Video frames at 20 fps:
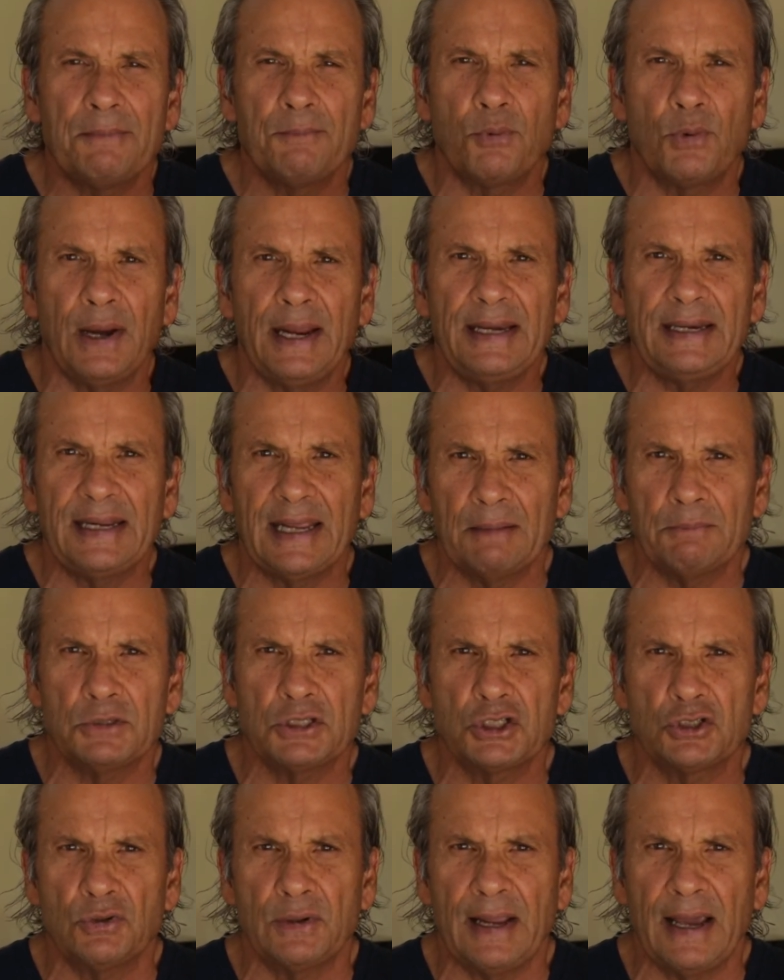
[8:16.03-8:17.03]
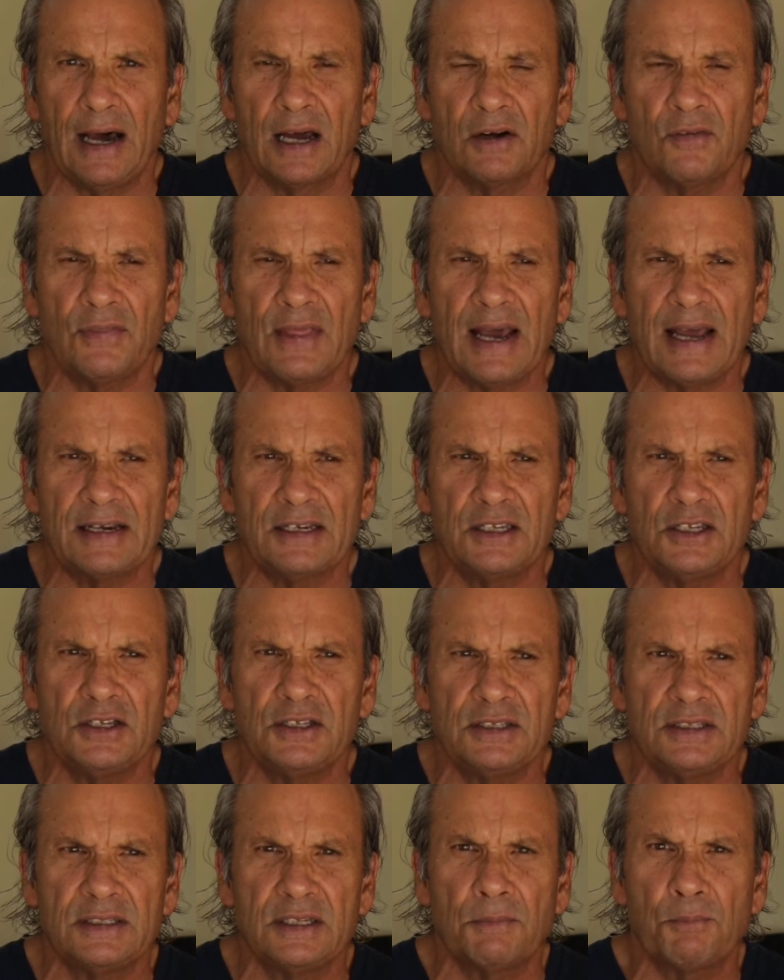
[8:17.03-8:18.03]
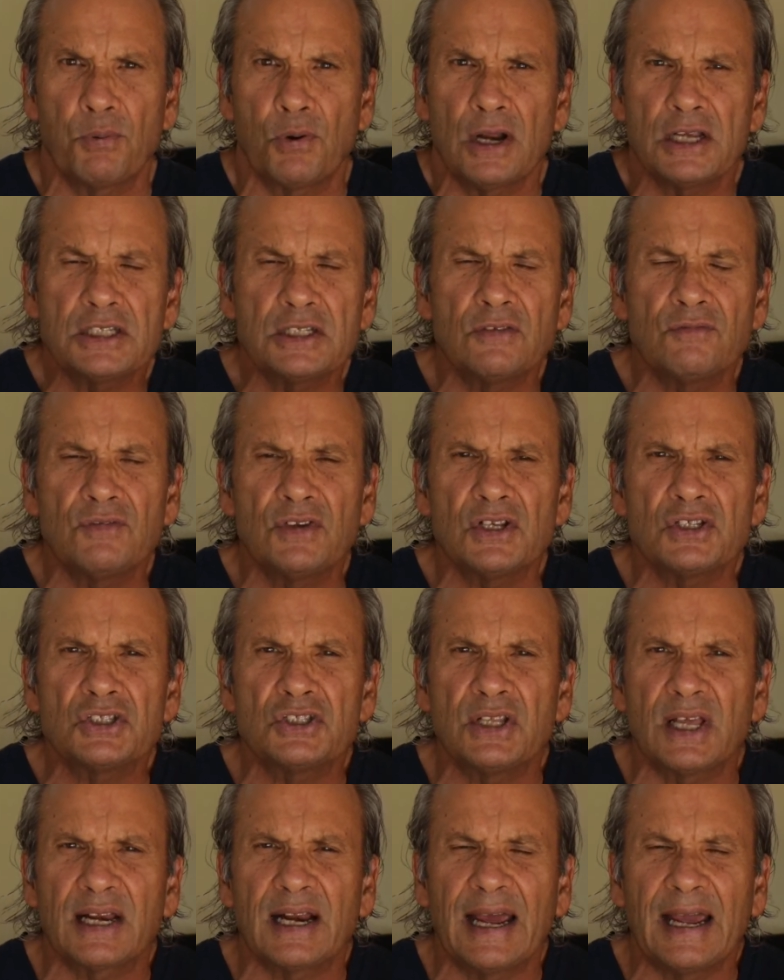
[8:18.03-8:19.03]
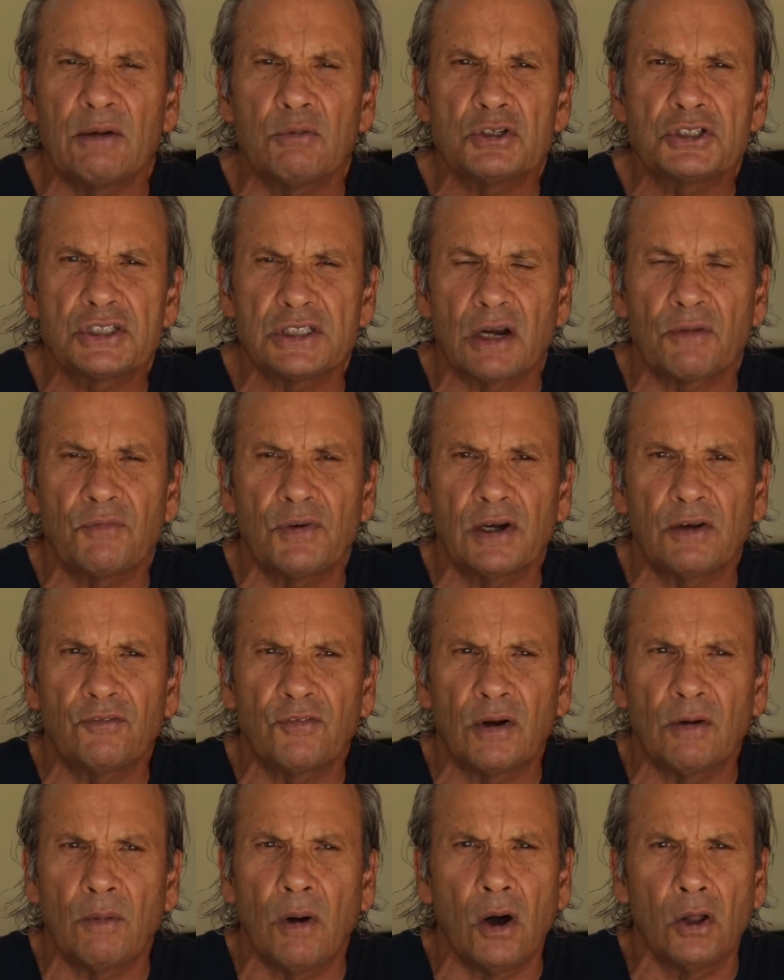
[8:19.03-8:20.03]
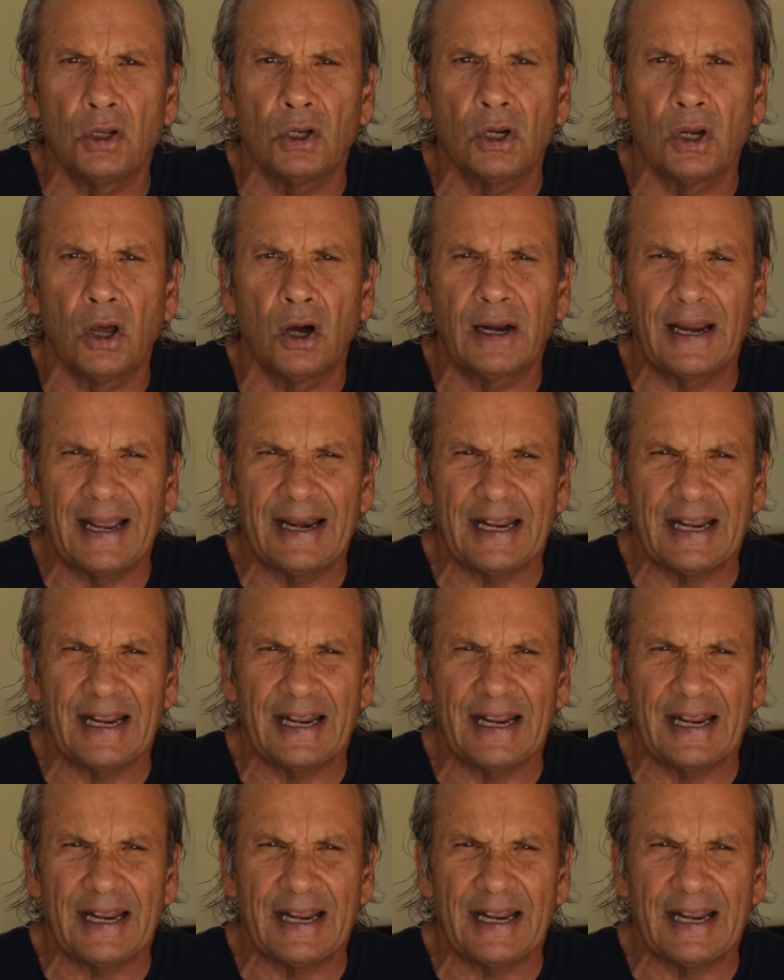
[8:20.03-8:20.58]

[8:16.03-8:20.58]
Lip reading: brain chemistry out of that depressiveness that I was suffering from all along,